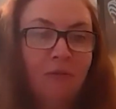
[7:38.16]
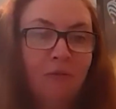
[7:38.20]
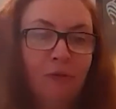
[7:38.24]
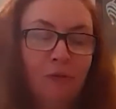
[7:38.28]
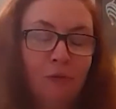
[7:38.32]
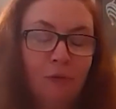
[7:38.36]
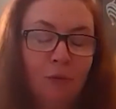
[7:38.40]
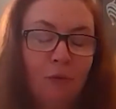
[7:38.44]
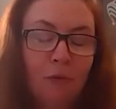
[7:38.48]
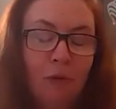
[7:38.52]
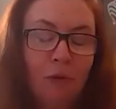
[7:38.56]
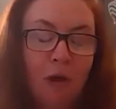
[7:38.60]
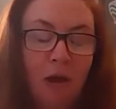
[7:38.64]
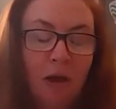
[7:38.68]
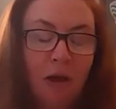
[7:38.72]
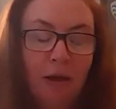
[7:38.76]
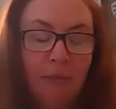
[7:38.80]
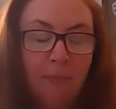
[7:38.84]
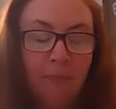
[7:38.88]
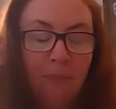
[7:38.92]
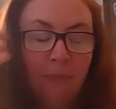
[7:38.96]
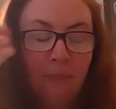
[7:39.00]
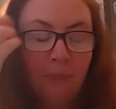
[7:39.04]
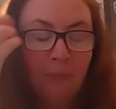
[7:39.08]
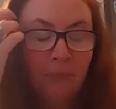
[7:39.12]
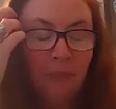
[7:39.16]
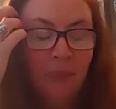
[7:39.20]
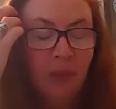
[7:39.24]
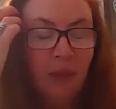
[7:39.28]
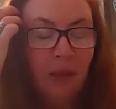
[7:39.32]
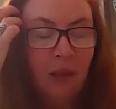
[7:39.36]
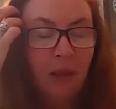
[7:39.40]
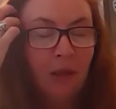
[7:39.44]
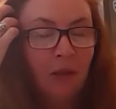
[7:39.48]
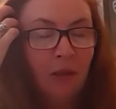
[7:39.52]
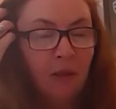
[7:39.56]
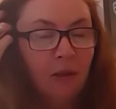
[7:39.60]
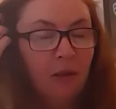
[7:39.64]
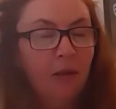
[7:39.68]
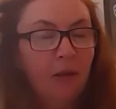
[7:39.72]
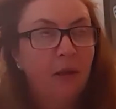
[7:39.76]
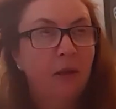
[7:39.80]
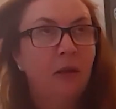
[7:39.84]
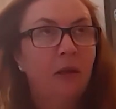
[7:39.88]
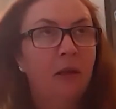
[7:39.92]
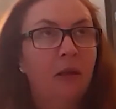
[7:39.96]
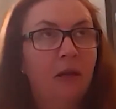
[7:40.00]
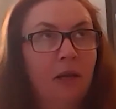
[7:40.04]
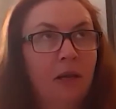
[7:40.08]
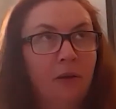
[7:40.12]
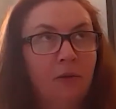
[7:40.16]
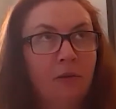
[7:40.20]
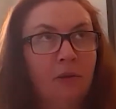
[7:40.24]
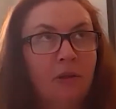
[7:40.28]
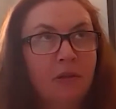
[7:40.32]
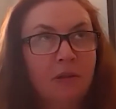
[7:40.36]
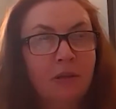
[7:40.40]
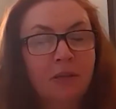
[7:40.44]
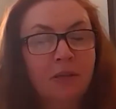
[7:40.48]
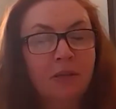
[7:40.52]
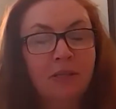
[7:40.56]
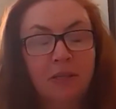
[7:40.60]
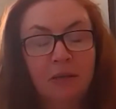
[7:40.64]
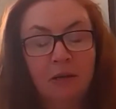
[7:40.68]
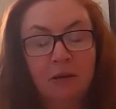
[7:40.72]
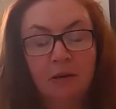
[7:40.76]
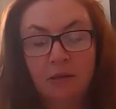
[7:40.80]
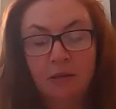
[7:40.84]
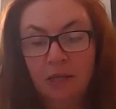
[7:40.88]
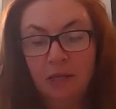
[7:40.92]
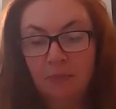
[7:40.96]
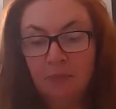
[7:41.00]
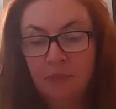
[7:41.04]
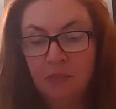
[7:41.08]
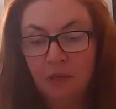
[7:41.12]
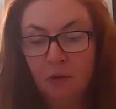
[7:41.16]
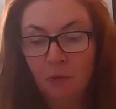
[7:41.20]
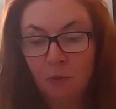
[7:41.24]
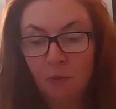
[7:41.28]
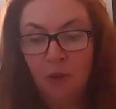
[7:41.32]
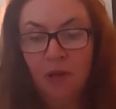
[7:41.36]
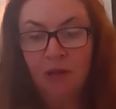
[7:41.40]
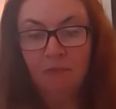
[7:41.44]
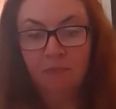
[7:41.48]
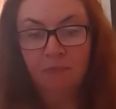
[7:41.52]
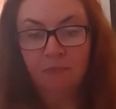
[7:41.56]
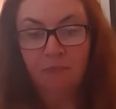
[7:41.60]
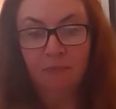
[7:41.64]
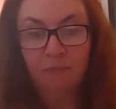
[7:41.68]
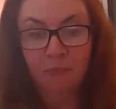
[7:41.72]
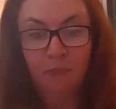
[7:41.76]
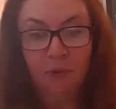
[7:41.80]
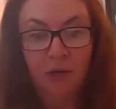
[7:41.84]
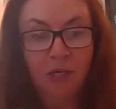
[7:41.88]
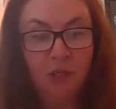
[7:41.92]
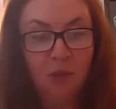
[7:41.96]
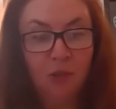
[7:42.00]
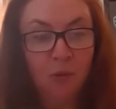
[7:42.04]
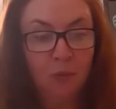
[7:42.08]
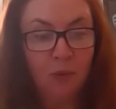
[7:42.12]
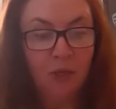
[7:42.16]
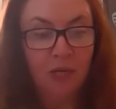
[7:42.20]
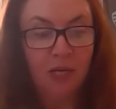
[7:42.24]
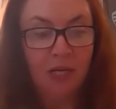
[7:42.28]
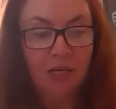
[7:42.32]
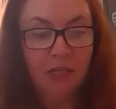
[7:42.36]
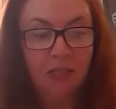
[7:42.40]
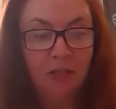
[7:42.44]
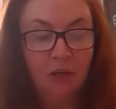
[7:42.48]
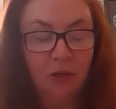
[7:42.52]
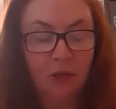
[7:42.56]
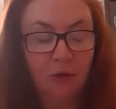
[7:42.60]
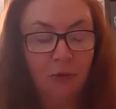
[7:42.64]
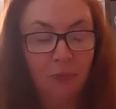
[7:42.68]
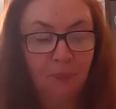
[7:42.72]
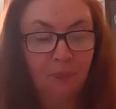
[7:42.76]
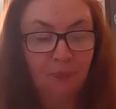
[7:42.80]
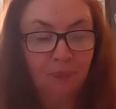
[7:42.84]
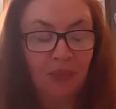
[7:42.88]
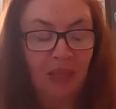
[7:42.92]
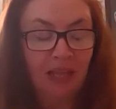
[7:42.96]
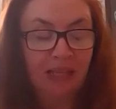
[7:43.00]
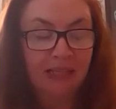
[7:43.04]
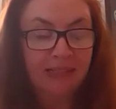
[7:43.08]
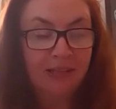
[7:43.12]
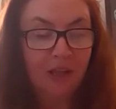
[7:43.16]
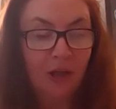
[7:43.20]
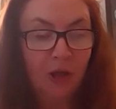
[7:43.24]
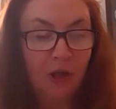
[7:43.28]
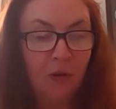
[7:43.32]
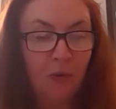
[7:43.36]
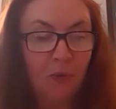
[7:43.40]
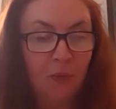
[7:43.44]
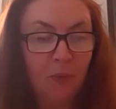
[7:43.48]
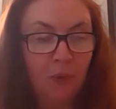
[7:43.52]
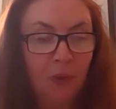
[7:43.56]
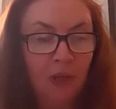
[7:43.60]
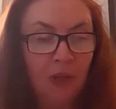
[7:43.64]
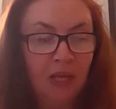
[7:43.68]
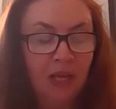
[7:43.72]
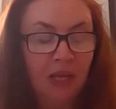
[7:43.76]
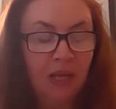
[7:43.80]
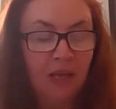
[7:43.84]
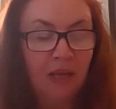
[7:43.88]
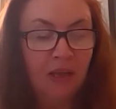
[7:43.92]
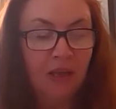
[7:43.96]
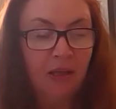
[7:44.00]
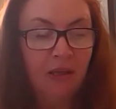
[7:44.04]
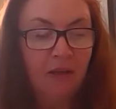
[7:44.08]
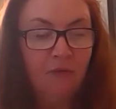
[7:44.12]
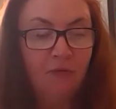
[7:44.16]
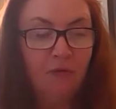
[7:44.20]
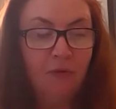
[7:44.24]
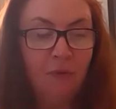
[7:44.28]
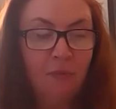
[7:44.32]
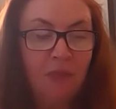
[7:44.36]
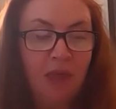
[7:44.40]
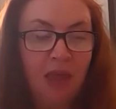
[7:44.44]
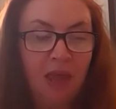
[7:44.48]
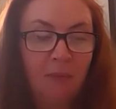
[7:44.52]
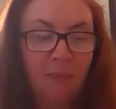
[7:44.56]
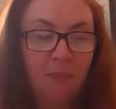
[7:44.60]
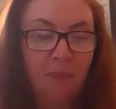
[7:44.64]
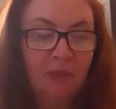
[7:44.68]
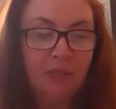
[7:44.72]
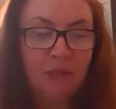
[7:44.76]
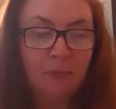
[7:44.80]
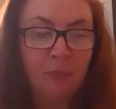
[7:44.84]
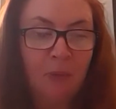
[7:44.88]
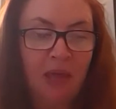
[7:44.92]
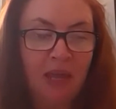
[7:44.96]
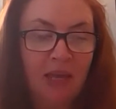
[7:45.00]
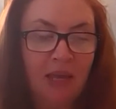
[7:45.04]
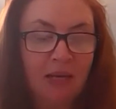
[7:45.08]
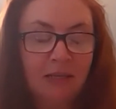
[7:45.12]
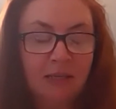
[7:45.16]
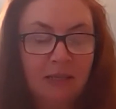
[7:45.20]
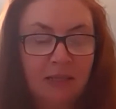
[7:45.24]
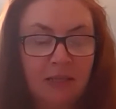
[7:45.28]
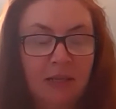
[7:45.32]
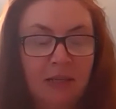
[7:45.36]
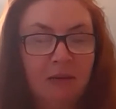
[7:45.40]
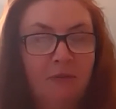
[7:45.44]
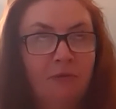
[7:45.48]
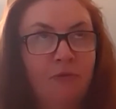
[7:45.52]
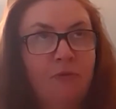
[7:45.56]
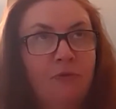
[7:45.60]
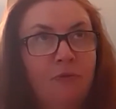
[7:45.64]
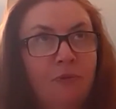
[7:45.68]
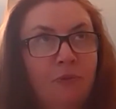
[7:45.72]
for you know, the startups that we're talking to. So from that perspective,